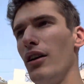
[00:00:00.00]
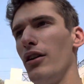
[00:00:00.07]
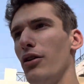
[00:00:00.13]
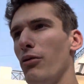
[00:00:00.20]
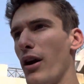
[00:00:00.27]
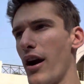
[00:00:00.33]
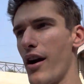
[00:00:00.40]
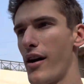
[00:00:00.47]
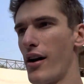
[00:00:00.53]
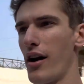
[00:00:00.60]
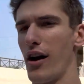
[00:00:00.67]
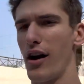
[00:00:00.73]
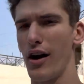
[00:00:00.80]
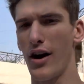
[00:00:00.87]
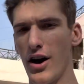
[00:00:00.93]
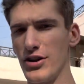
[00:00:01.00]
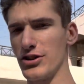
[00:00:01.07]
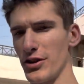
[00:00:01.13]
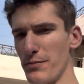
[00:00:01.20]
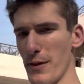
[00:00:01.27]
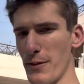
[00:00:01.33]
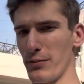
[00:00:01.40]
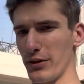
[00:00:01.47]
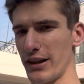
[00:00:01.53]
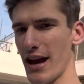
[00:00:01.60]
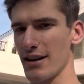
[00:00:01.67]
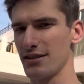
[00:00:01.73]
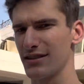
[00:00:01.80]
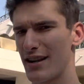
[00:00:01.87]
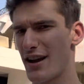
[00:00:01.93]
where 100 people
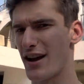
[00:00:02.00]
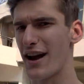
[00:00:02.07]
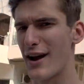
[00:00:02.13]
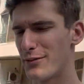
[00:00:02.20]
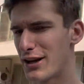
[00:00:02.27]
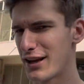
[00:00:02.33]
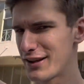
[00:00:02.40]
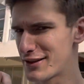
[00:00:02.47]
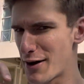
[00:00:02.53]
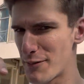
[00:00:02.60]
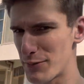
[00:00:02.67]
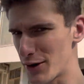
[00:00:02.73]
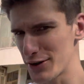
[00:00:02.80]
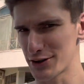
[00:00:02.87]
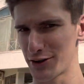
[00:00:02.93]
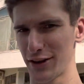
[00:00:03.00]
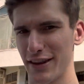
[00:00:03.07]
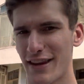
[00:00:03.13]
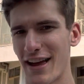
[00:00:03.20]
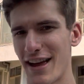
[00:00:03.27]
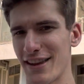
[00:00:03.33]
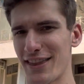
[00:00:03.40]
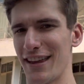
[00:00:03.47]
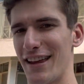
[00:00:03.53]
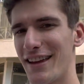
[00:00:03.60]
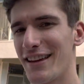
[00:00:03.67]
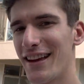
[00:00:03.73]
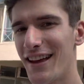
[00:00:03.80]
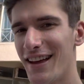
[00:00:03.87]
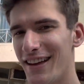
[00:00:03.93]
guess how many gumballs are in that
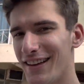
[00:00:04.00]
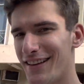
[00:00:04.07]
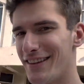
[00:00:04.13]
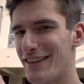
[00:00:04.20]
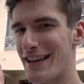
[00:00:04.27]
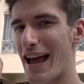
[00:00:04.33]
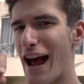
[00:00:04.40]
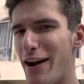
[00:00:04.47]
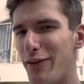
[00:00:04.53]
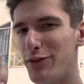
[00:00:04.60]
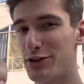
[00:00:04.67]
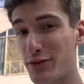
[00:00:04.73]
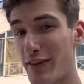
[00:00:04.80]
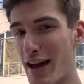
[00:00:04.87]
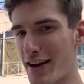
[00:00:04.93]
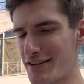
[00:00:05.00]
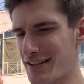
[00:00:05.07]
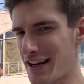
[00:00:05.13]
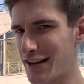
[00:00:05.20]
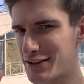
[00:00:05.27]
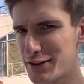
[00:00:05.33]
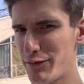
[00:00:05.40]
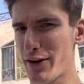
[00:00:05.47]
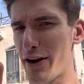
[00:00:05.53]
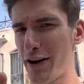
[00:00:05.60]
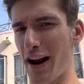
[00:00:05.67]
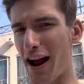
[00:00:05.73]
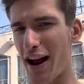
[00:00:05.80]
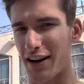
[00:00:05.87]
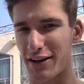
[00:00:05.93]
thing. The average of that is actually
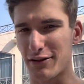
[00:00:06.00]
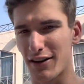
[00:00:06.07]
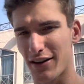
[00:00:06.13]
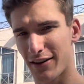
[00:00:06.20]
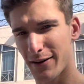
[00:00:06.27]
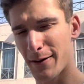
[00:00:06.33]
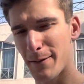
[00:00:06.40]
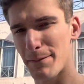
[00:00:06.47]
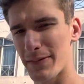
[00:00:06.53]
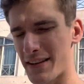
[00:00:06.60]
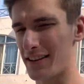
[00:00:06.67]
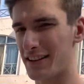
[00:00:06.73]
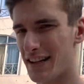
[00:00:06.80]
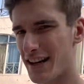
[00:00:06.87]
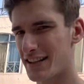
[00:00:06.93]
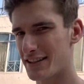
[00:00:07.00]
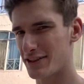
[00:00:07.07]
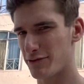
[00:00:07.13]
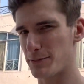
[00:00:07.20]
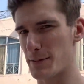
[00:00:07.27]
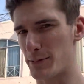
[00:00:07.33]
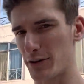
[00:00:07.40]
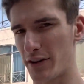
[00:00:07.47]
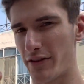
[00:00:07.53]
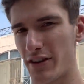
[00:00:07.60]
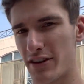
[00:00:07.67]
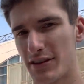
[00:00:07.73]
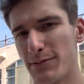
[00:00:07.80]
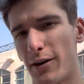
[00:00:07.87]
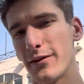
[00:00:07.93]
very accurate. Collective people are
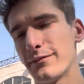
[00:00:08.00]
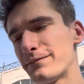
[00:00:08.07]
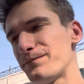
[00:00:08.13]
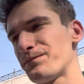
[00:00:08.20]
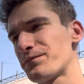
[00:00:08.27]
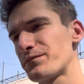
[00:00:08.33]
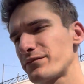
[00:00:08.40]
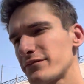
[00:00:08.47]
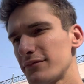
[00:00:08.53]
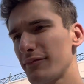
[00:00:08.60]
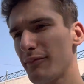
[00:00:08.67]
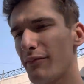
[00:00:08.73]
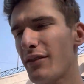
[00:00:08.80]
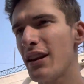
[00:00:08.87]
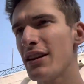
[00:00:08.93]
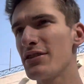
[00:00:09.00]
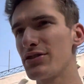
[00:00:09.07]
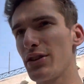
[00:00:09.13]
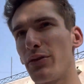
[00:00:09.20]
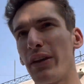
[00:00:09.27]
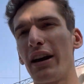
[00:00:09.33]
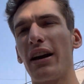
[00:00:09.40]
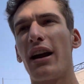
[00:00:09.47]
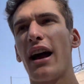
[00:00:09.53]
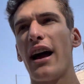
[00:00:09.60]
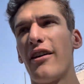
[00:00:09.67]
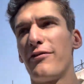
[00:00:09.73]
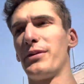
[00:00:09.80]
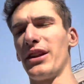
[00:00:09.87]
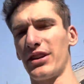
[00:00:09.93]
very smart. And so they
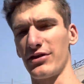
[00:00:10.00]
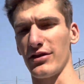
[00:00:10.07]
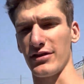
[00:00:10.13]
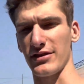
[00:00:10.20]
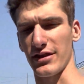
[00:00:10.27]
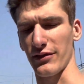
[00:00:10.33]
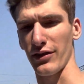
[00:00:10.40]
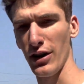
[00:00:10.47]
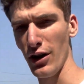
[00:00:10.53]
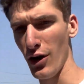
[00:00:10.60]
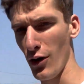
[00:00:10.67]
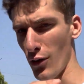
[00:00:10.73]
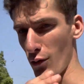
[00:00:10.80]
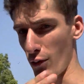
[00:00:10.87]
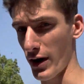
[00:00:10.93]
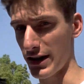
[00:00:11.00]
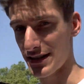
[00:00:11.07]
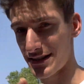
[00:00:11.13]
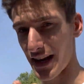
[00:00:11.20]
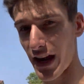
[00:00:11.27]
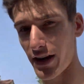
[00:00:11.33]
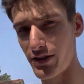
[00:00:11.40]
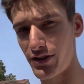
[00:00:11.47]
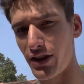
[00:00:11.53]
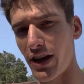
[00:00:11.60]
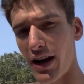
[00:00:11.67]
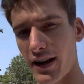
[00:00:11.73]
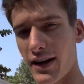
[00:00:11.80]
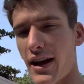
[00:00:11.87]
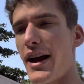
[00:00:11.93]
have predictions of when is
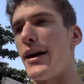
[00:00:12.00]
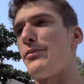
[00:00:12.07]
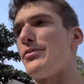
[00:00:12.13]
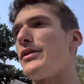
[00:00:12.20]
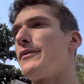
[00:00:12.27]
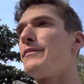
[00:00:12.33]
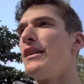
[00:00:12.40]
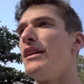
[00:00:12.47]
AGI going to happen?